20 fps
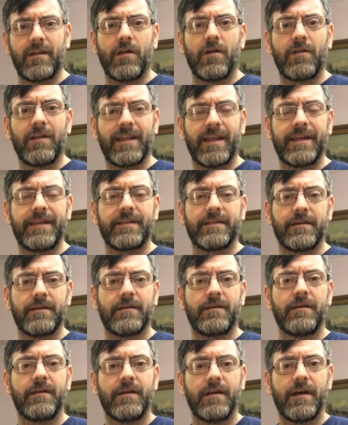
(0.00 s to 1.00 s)
a lot
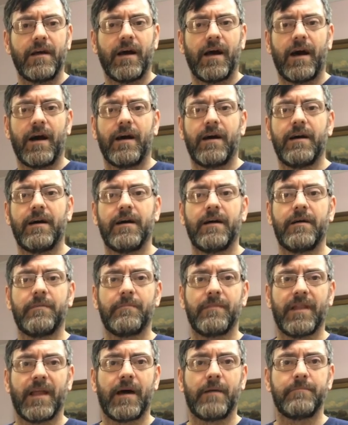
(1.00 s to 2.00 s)
later
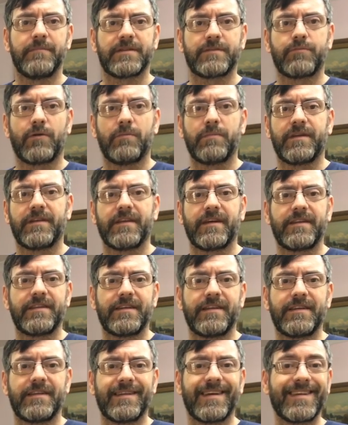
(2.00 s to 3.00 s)
lamp. It's probably
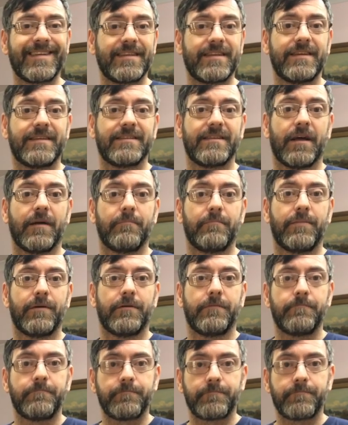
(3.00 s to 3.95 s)
1990s lamp.